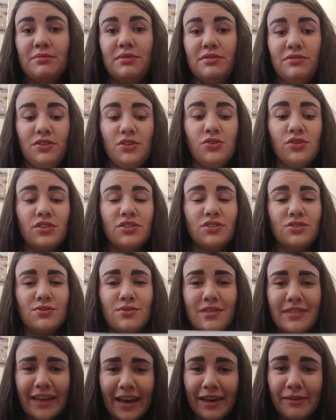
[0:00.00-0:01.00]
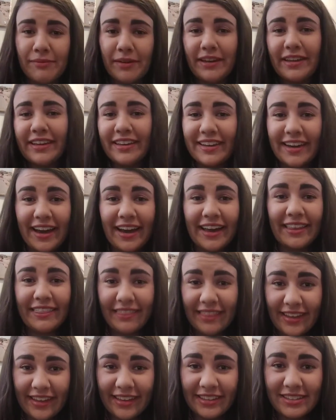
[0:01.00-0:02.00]
If you could do that many kind
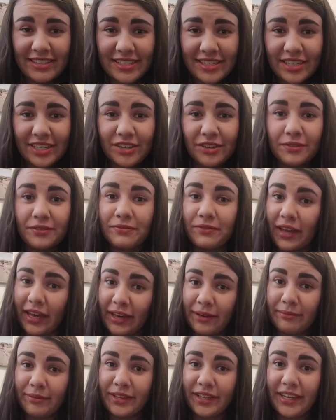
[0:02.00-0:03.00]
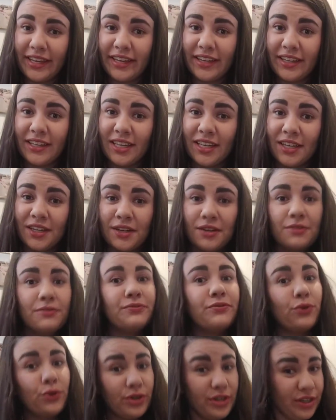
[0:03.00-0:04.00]
things to your family,
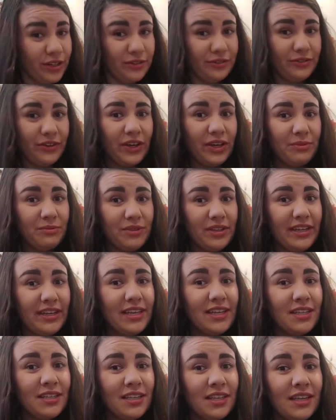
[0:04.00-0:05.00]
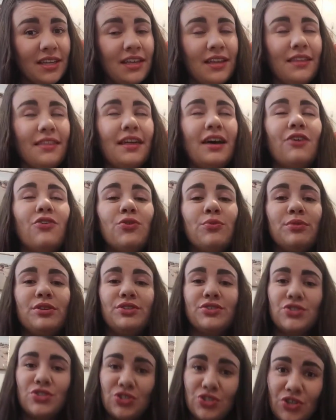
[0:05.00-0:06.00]
for your family, that would be
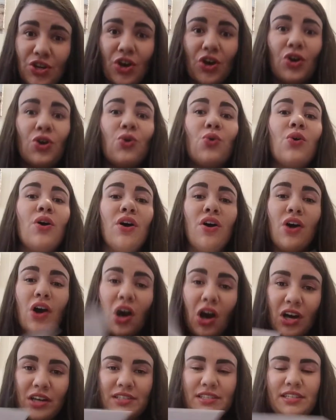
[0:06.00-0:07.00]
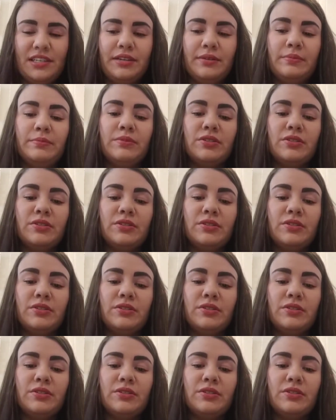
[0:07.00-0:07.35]
so awesome.